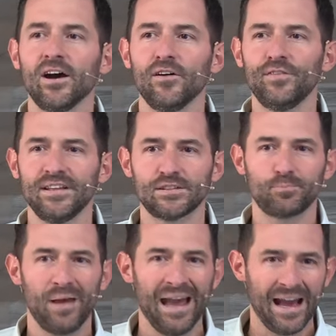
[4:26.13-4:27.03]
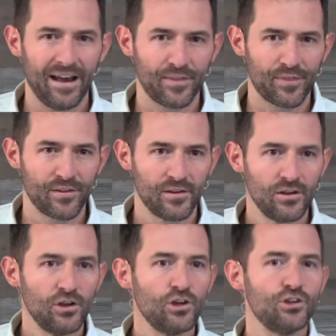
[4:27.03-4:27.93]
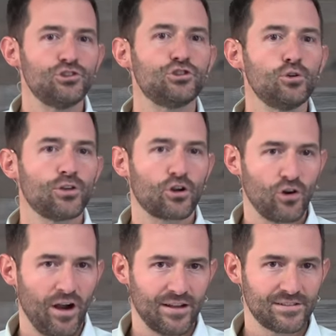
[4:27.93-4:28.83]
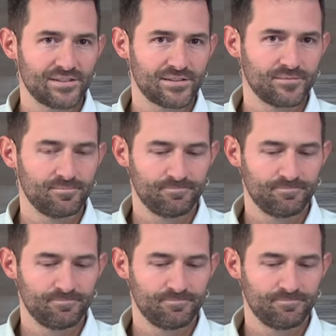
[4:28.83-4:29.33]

of his path to the cross.